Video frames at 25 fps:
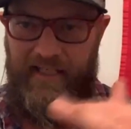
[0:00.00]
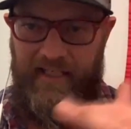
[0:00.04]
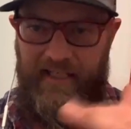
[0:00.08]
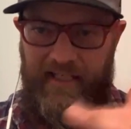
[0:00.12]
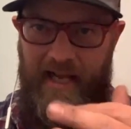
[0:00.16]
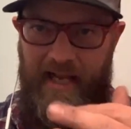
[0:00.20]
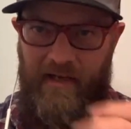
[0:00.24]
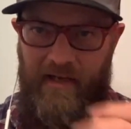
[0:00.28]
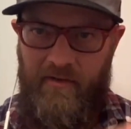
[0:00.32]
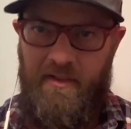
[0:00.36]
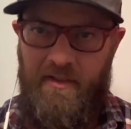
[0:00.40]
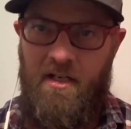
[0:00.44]

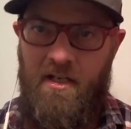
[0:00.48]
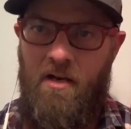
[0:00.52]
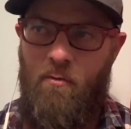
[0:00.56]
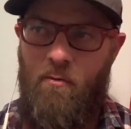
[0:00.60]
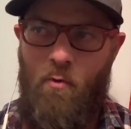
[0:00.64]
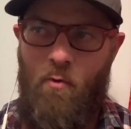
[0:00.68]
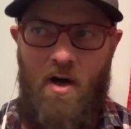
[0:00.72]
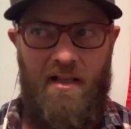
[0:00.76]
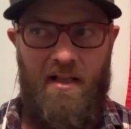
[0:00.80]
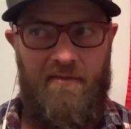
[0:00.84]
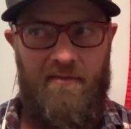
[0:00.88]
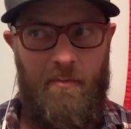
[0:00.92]
down
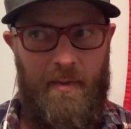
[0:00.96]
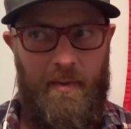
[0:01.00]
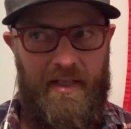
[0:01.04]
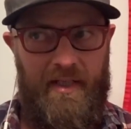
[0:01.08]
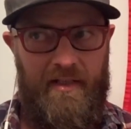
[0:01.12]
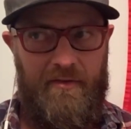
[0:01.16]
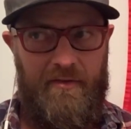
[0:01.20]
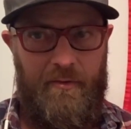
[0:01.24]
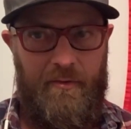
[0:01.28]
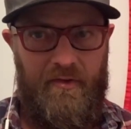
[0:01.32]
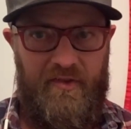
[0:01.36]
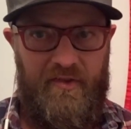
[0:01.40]
while everybody
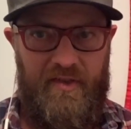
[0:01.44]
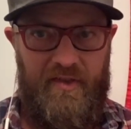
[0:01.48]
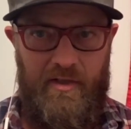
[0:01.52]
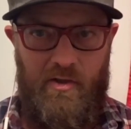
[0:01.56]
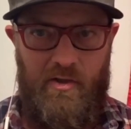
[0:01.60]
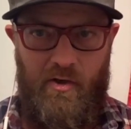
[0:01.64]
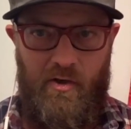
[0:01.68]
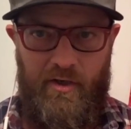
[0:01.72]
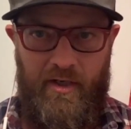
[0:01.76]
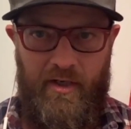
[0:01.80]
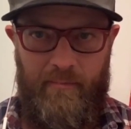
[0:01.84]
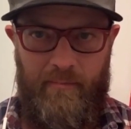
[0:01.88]
else was still
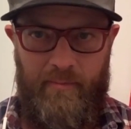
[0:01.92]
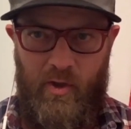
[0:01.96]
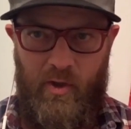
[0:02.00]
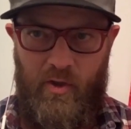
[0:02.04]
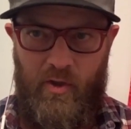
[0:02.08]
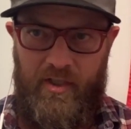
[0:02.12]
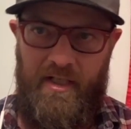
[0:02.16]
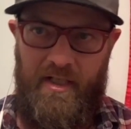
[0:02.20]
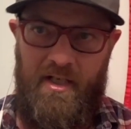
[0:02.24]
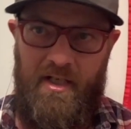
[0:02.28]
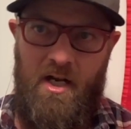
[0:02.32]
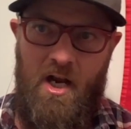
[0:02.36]
going
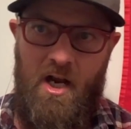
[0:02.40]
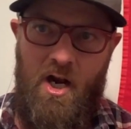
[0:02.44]
unbroken,